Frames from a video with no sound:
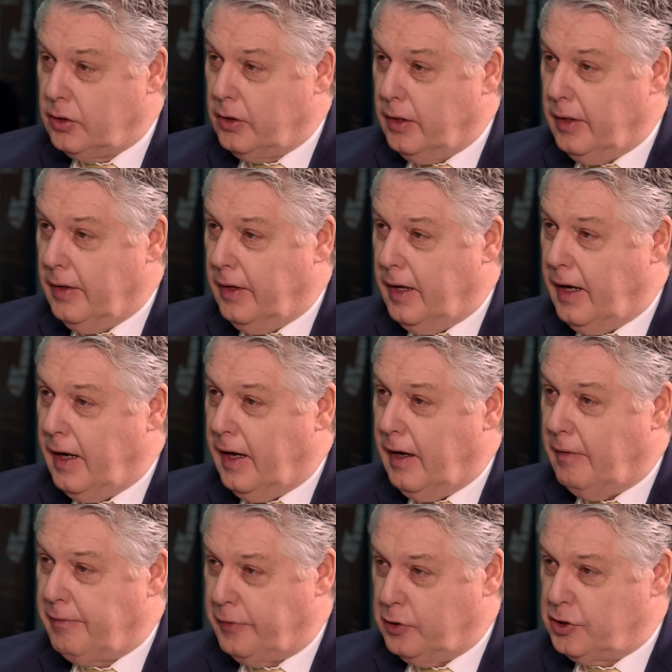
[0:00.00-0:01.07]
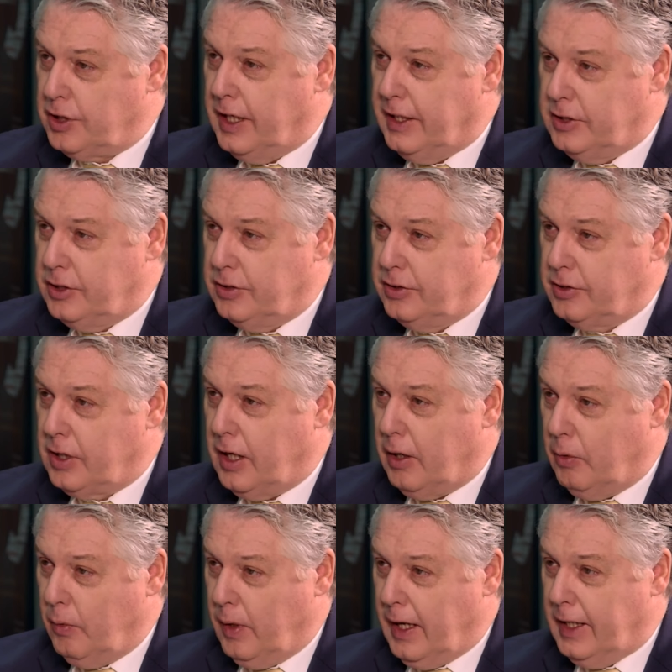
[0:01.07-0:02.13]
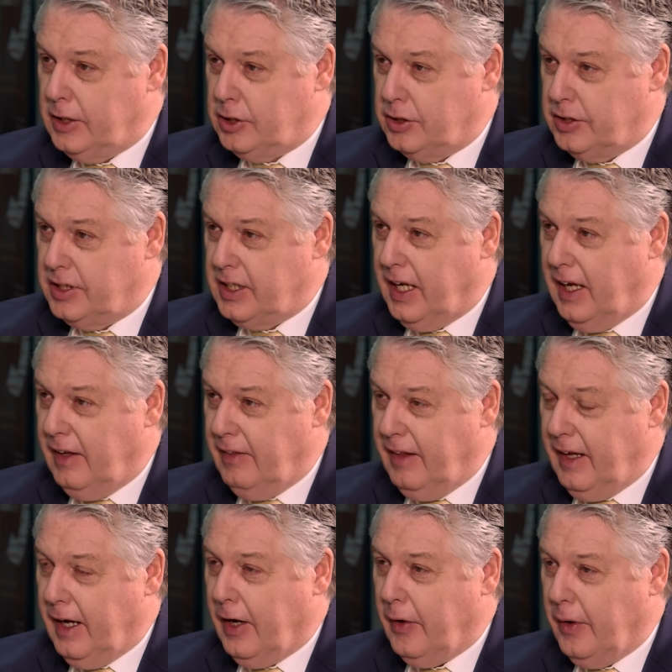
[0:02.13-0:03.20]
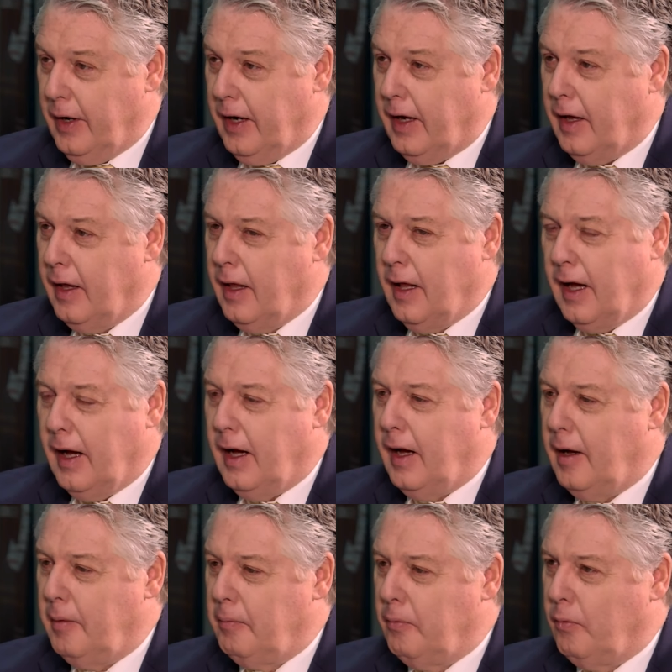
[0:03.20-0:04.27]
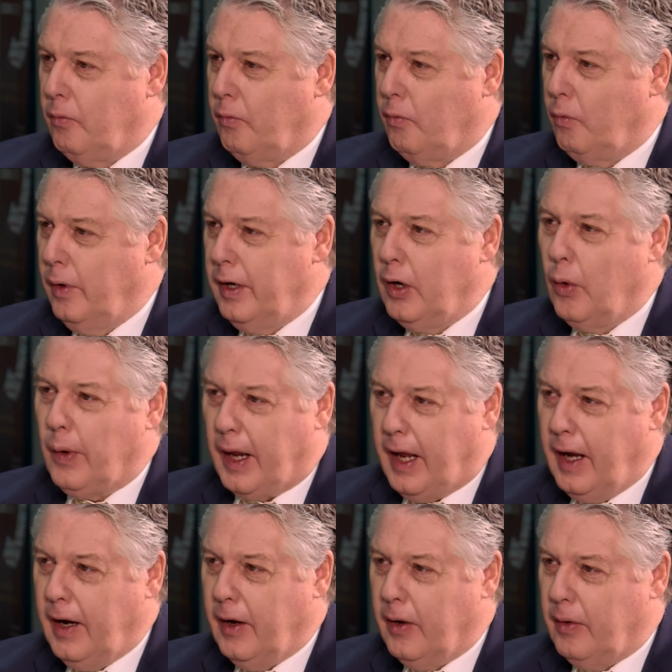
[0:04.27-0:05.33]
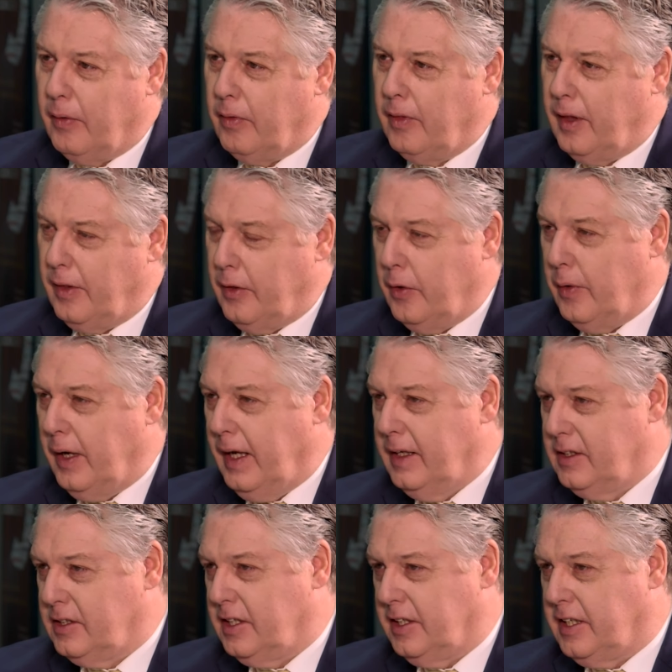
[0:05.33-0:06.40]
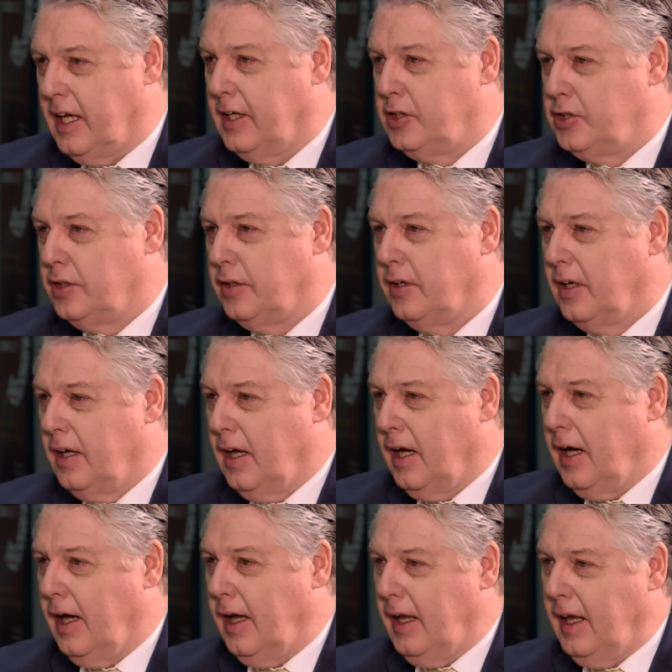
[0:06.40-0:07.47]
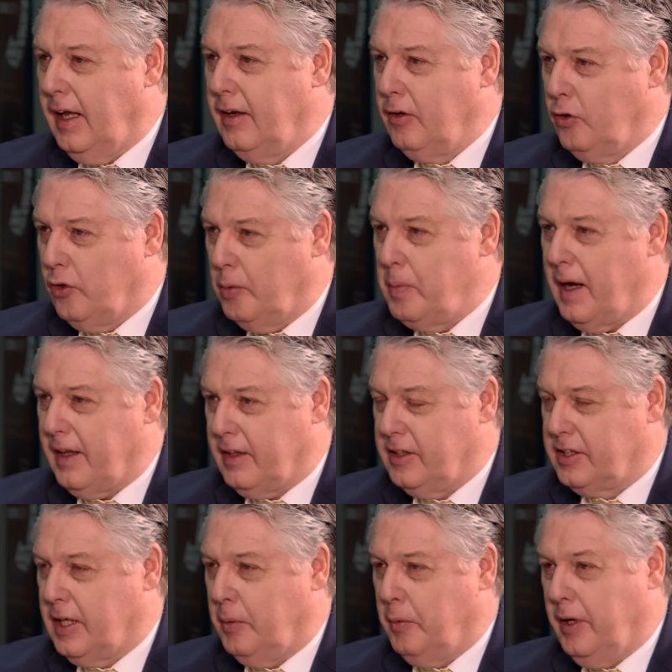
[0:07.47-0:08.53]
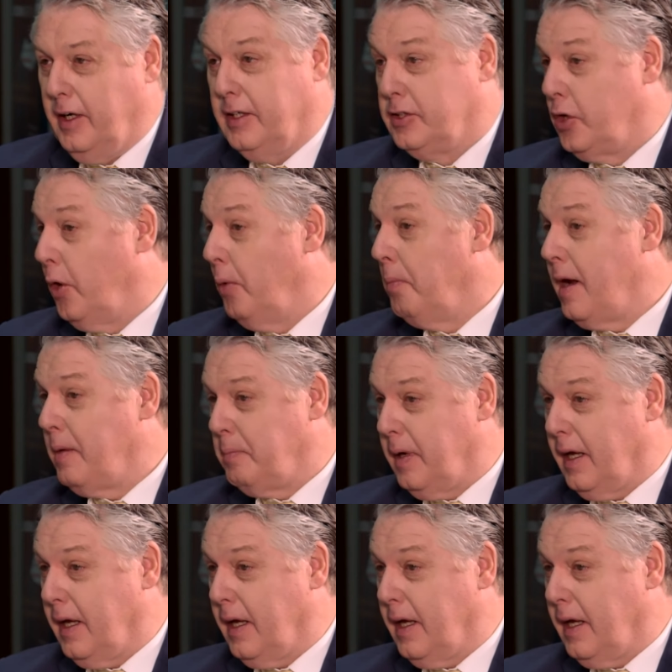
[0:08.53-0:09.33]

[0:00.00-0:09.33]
on First Nations relations in the area. We don't hear that there is the tension in Quebec the same way as there might be